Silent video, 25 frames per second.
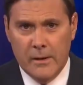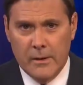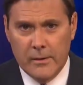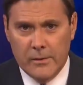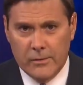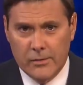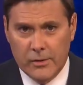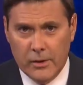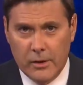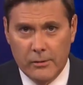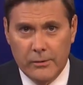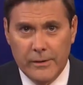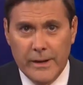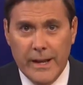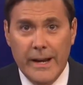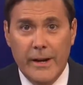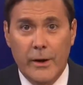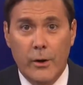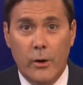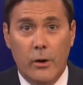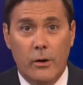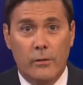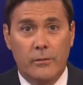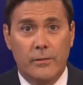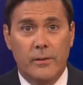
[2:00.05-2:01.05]
So Nate
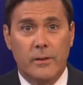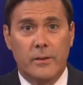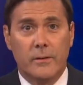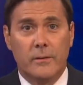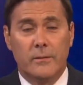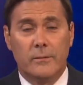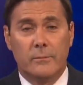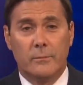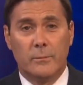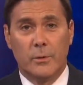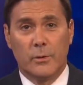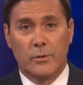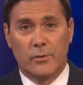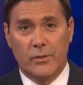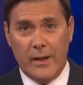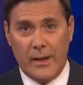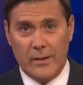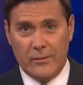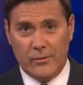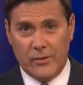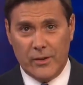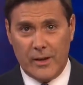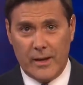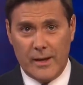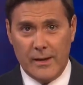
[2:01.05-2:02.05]
Irving moves
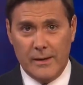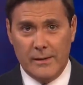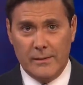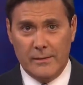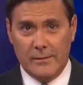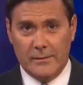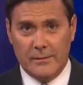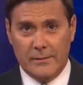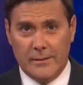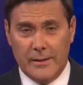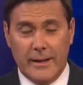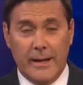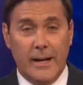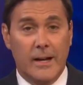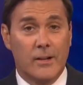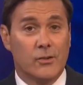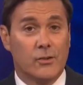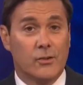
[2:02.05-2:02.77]
outside. They got